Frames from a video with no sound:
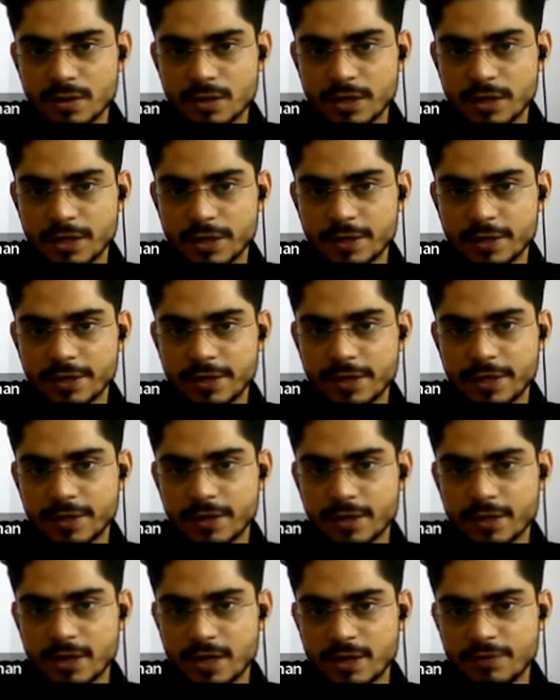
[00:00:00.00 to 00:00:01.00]
Here
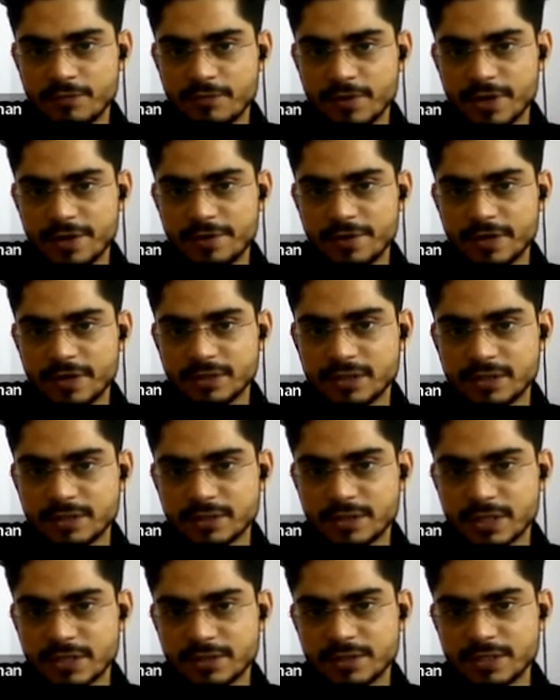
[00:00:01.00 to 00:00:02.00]
one
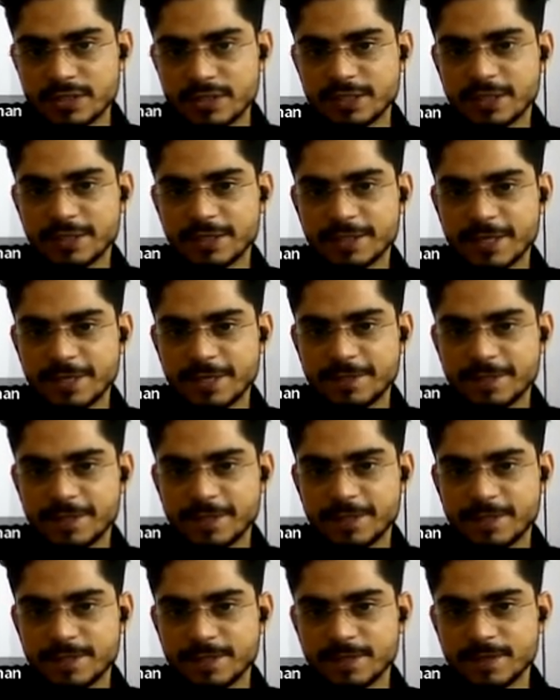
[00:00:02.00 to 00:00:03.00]
resistance is
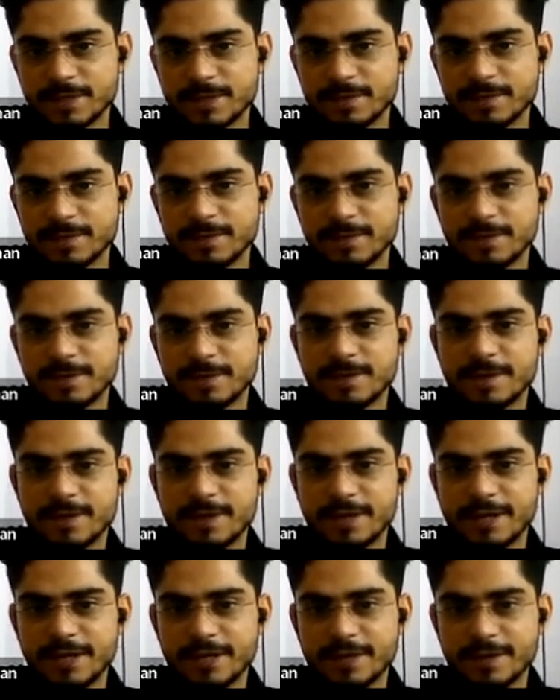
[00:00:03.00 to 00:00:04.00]
connected.
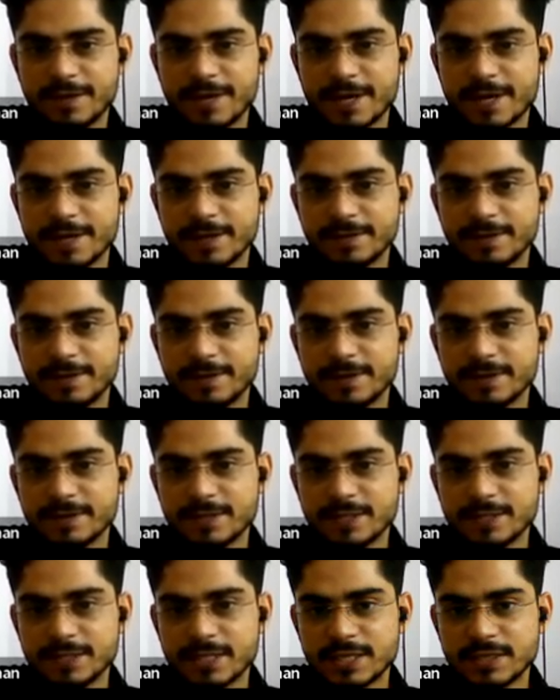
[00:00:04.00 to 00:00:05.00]
Here another
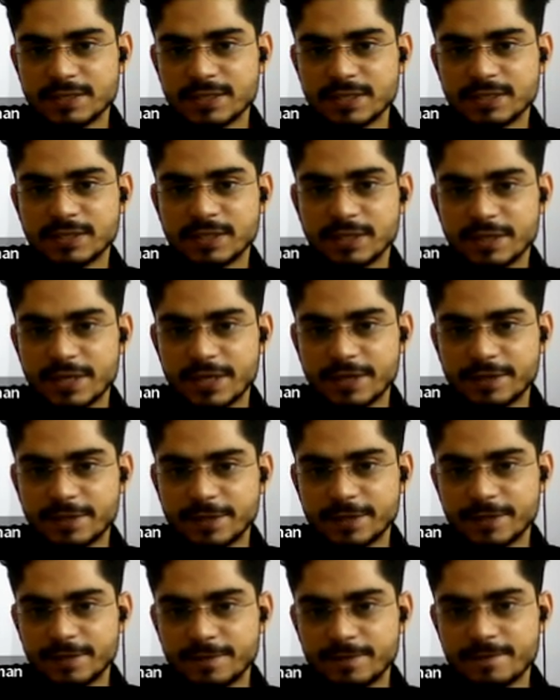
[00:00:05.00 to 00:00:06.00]
resistance is
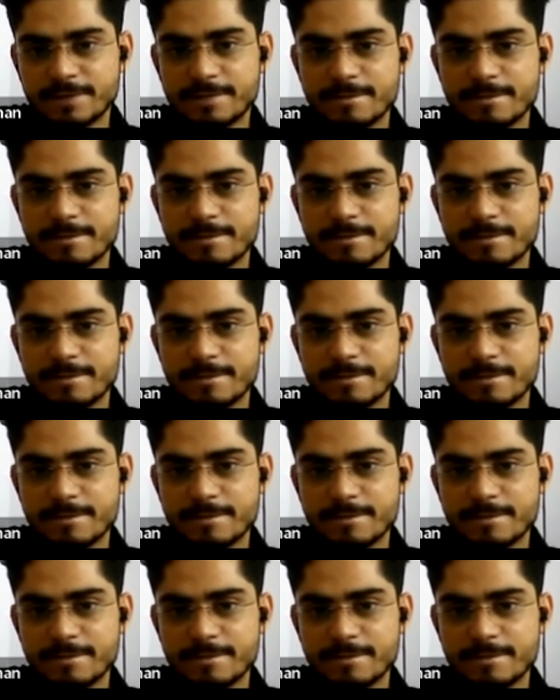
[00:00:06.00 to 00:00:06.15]
connected.